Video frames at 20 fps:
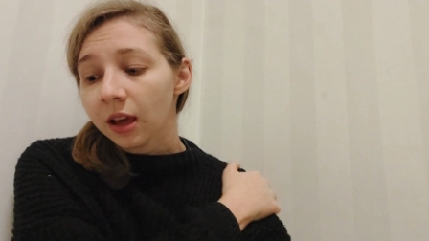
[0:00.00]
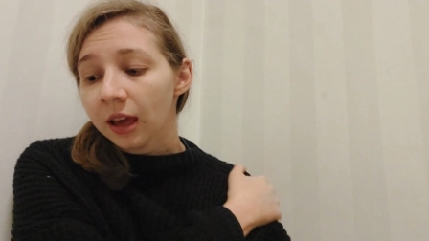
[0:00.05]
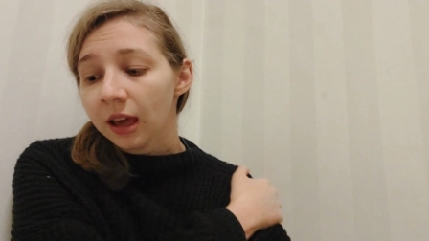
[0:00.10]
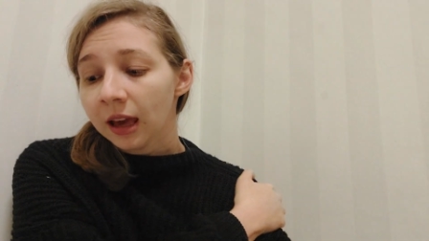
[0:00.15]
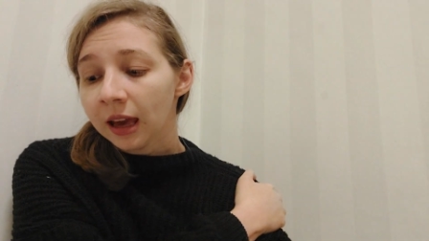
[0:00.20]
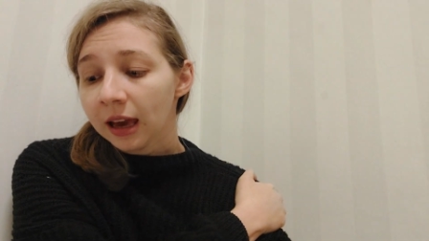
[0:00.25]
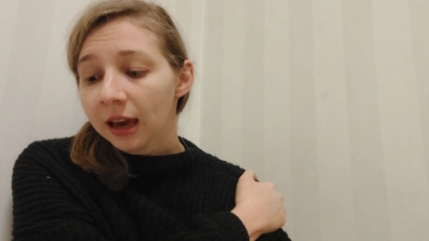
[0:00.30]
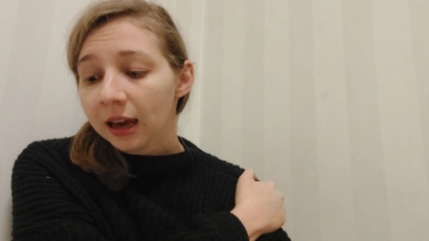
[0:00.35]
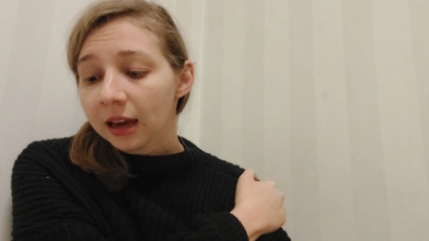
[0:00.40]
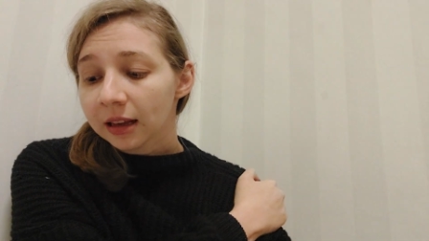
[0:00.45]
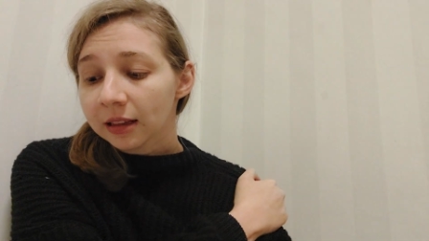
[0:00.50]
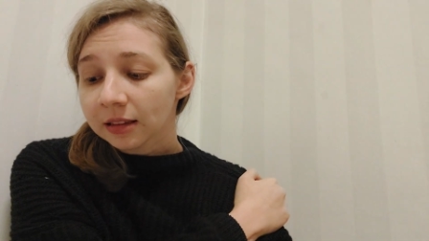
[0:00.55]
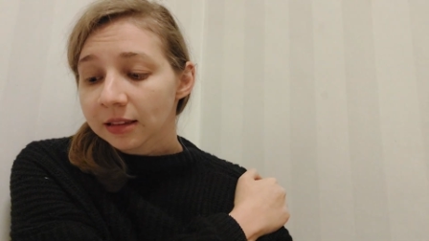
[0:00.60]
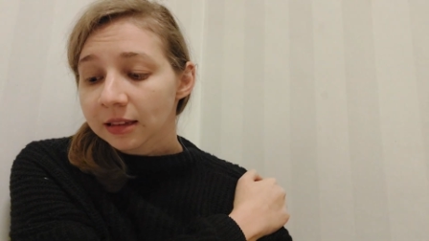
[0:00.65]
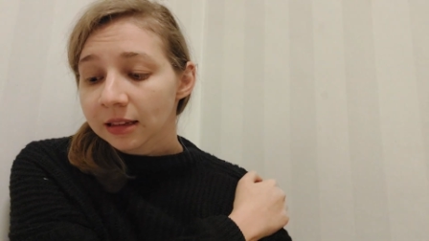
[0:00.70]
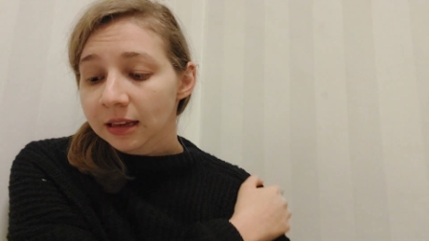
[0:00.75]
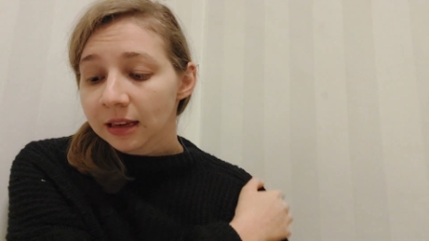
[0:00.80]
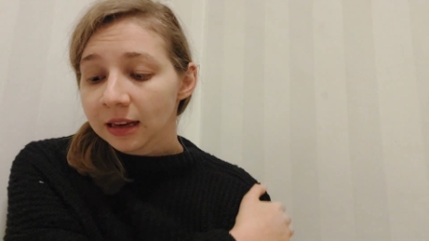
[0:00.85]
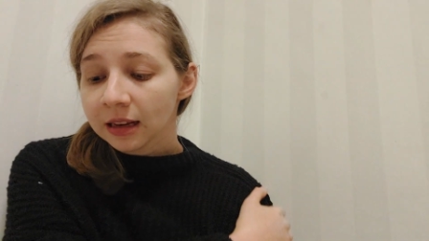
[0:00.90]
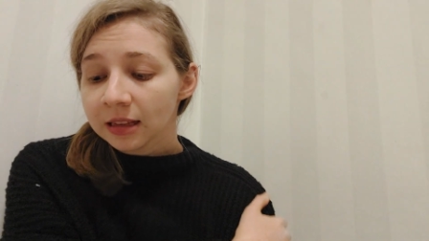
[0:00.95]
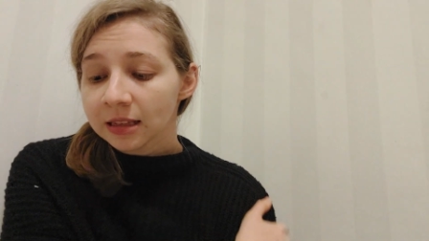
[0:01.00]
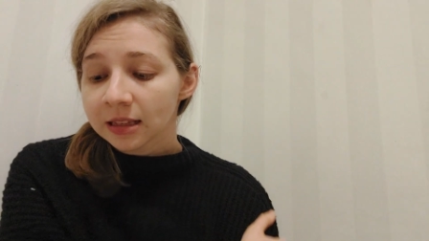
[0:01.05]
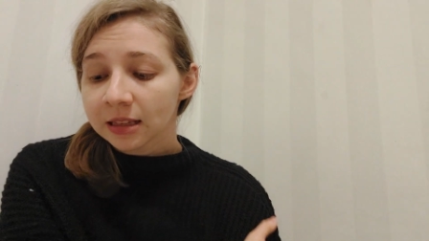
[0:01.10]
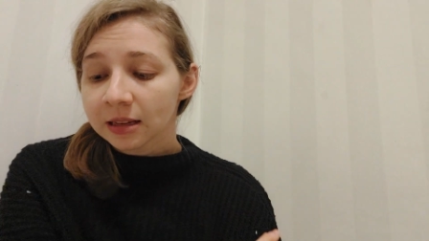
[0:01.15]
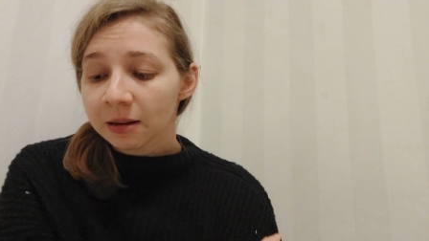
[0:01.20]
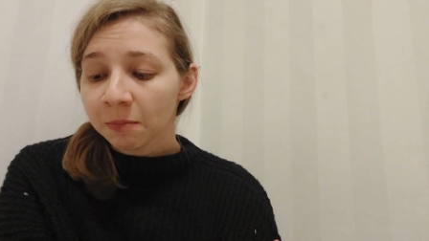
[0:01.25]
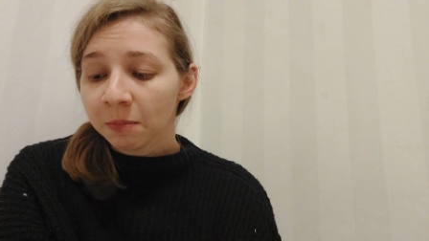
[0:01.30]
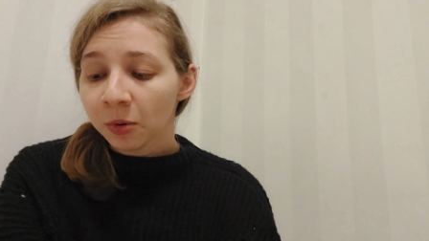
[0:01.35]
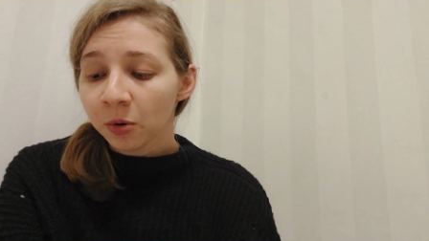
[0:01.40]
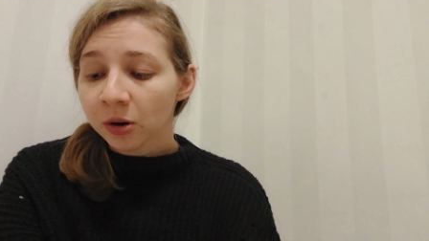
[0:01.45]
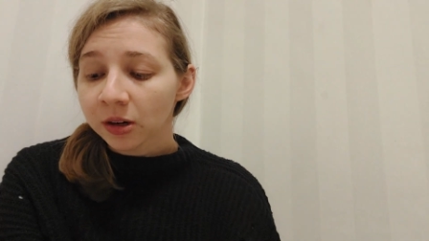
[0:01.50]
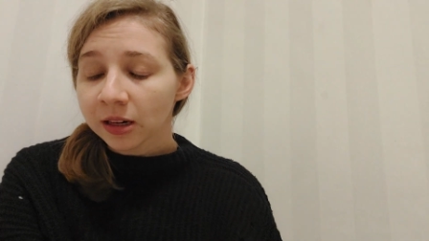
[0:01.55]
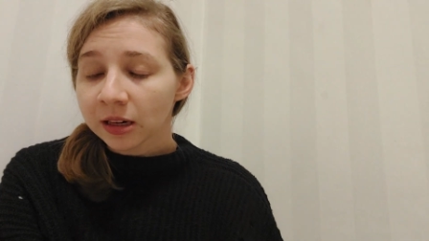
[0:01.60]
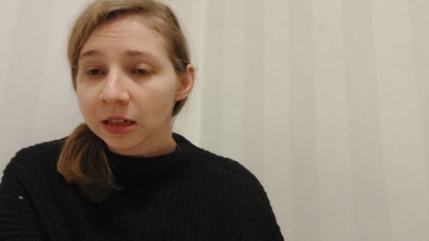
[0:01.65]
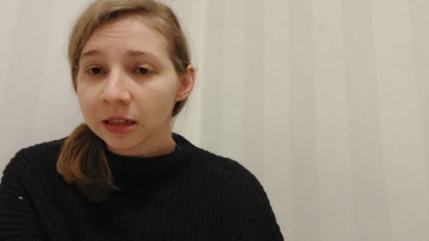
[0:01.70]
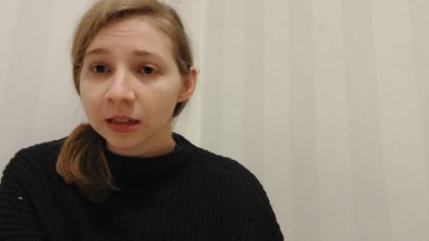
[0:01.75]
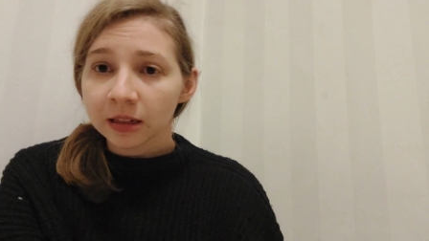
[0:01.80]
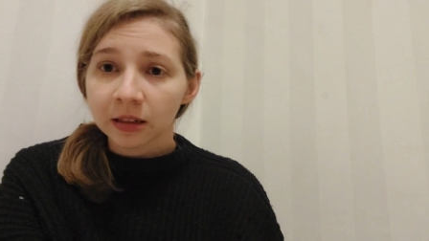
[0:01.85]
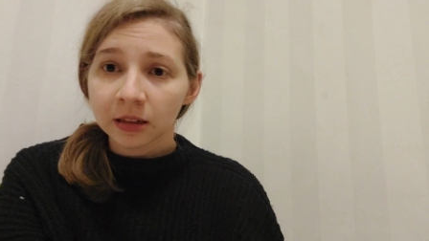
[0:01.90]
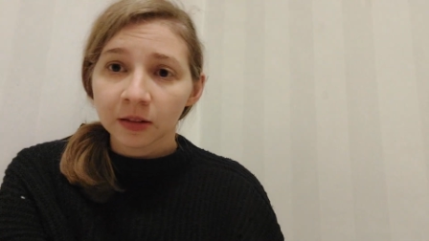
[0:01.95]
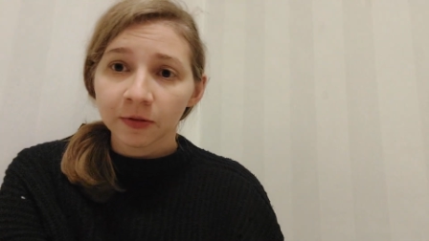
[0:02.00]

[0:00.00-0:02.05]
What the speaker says: and it's important